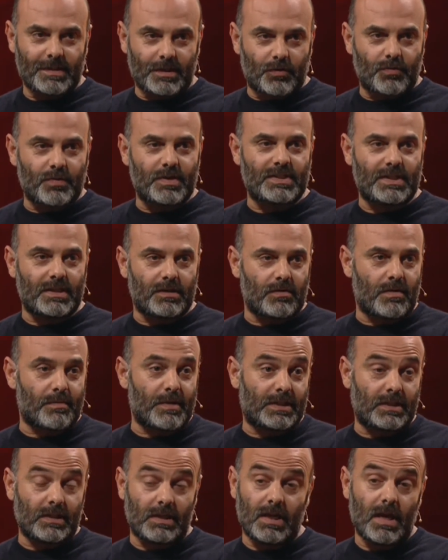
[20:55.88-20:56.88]
It's increasing
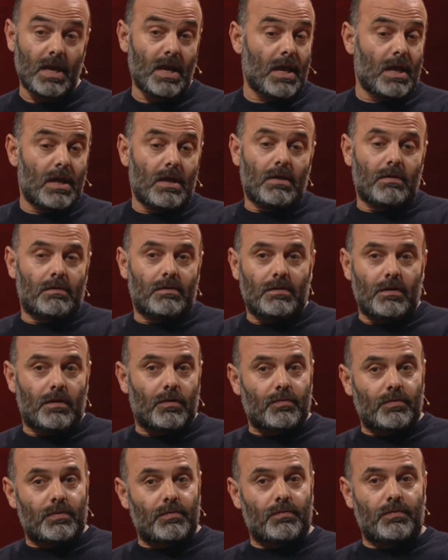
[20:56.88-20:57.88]
dramatically. You
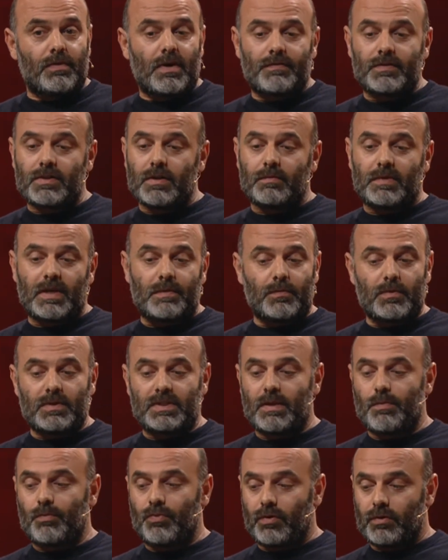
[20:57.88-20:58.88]
know, we have sometimes the
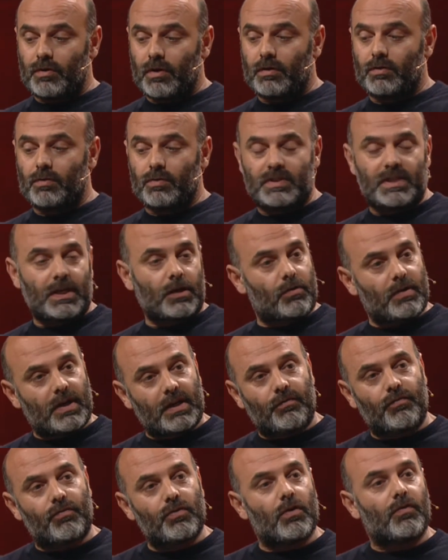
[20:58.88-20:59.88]
same product to
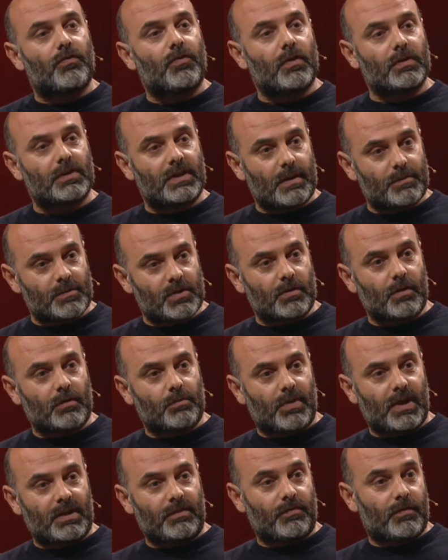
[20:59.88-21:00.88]
circulate 3 or 4 times on our
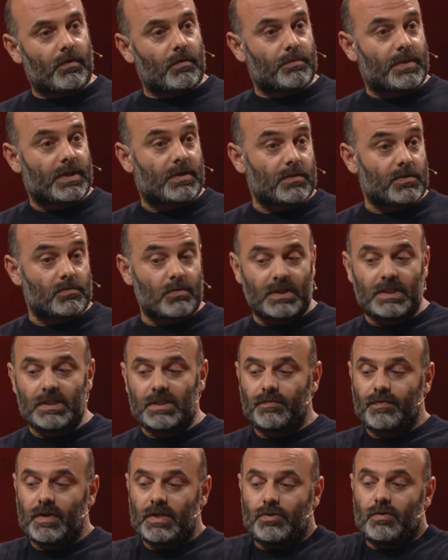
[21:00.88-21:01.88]
platform, mm-hmm. because what
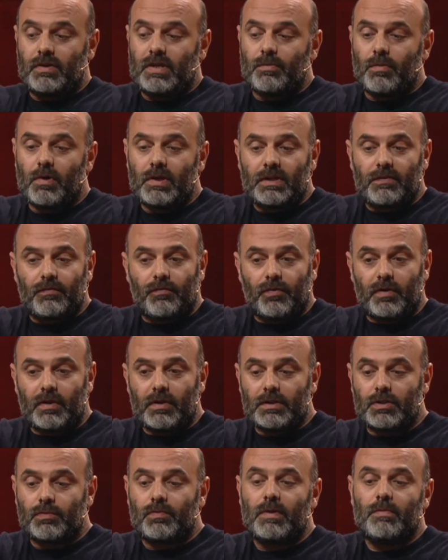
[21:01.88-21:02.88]
is fashionable in
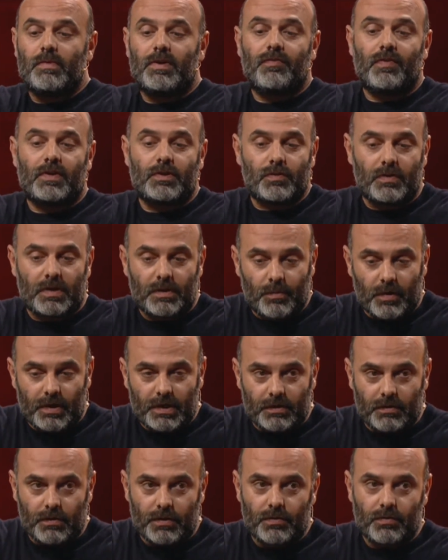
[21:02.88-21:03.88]
France will be fashionable
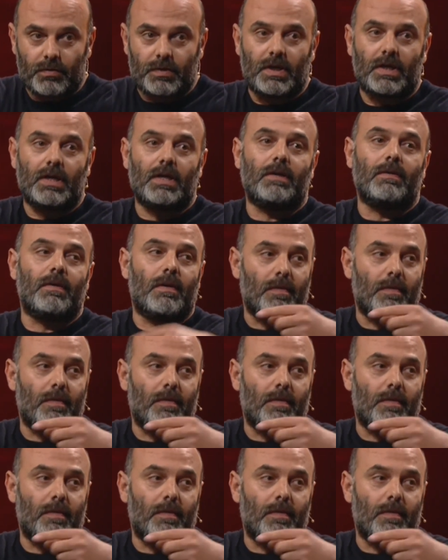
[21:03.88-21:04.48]
in the UK, blah,